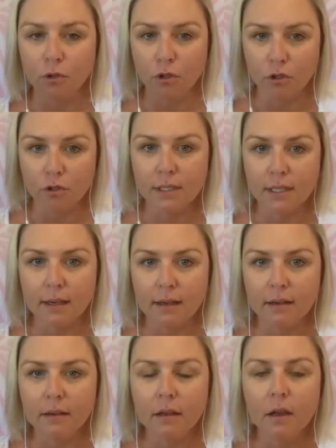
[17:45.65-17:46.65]

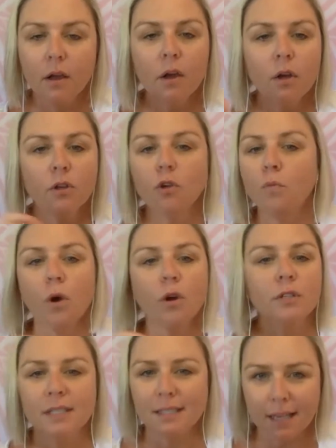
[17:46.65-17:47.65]
using, you
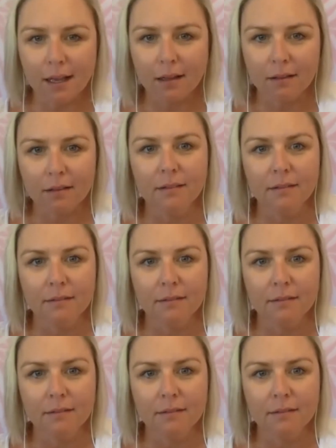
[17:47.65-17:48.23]
won't sell.